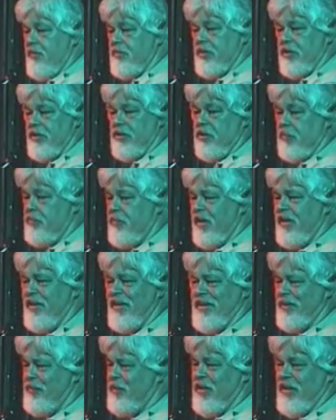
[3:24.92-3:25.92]
apes in their
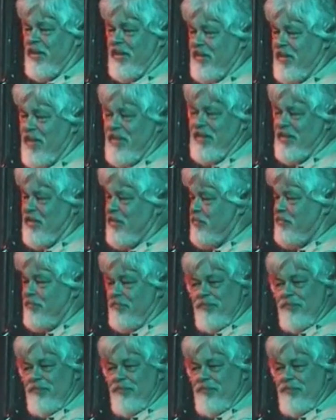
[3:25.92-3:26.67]
opinion really doesn't